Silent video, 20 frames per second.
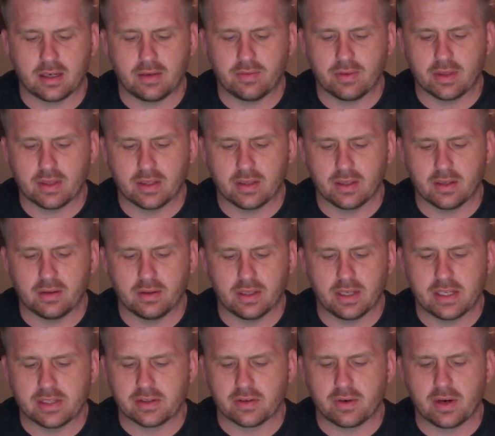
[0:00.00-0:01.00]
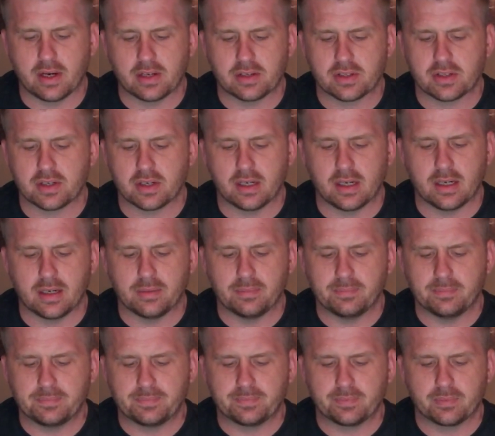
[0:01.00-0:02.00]
Even the little laser etched
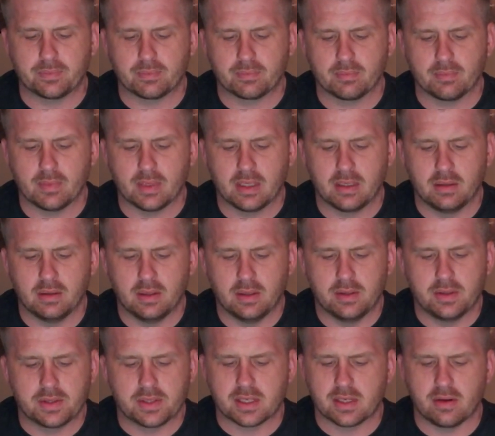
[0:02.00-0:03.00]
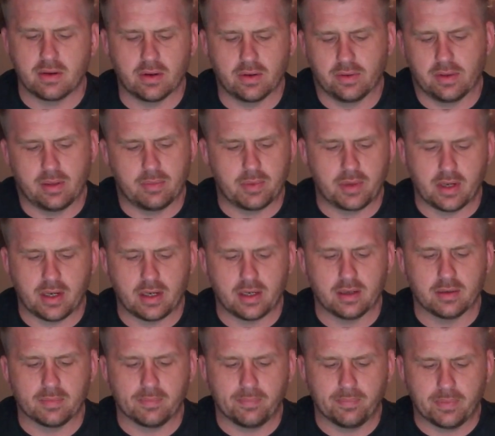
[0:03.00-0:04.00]
serial number on
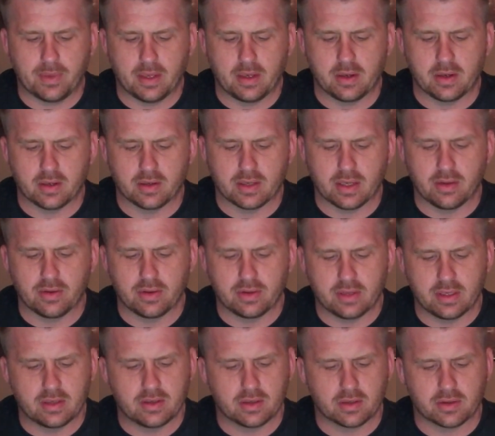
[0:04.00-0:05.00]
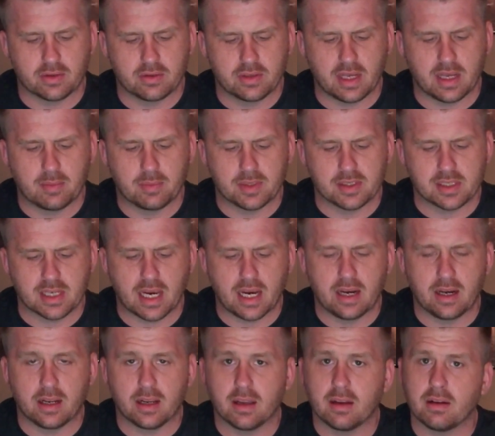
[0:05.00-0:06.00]
it. Now you can tell that they took their time
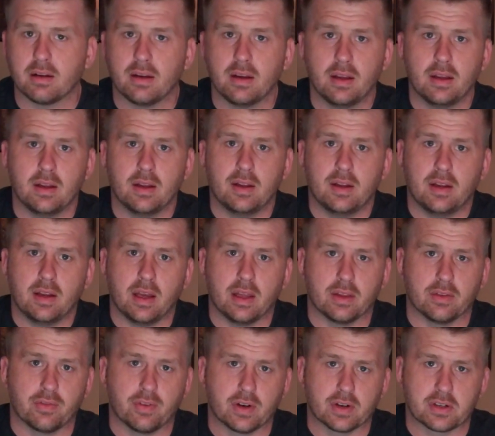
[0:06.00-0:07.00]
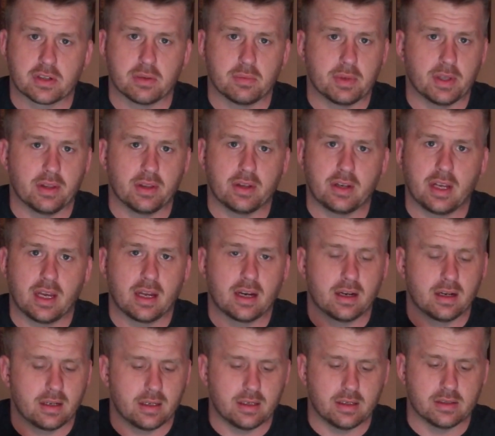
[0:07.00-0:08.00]
designing it, and the functionality on
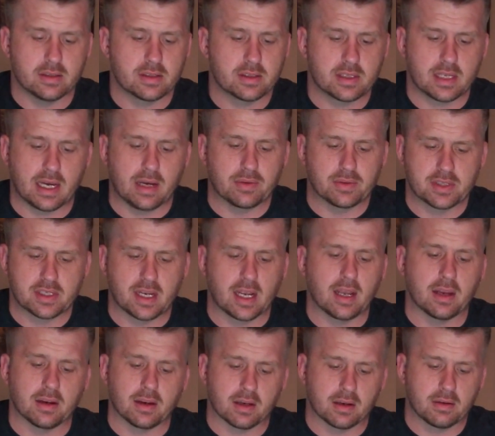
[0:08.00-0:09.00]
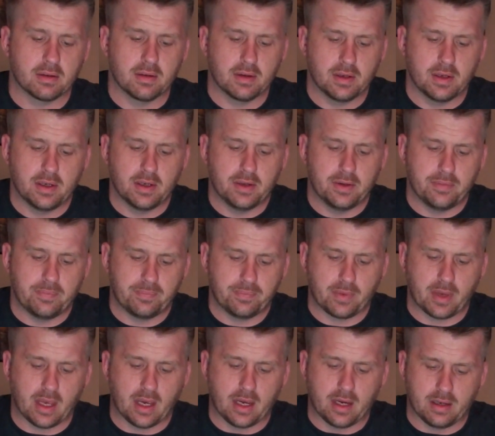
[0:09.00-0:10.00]
it is outstanding.
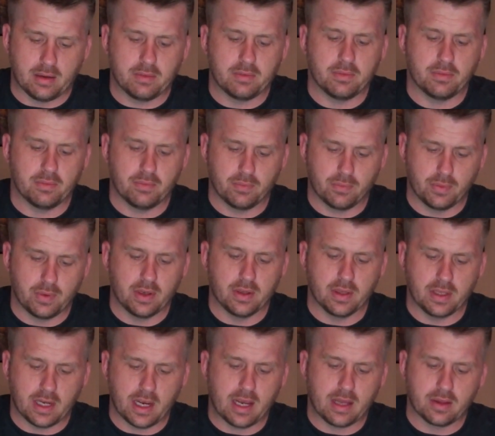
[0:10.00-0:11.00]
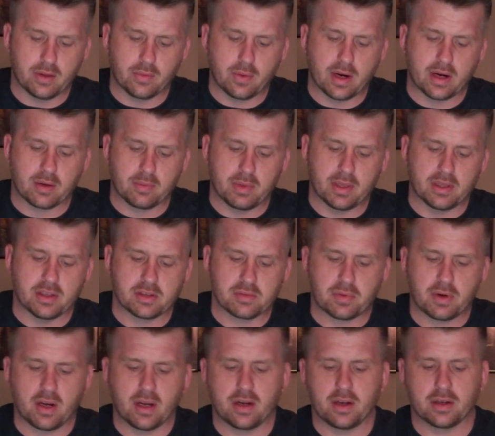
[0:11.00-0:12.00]
I really highly recommend this
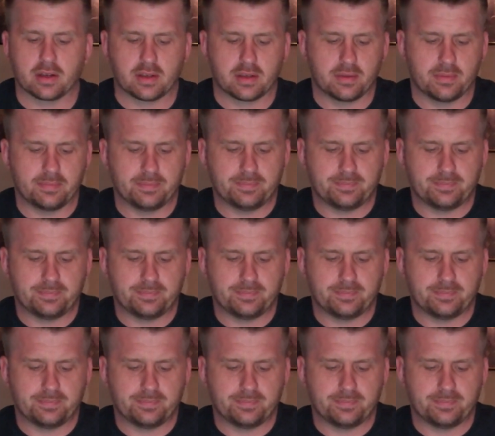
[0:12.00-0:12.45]
product.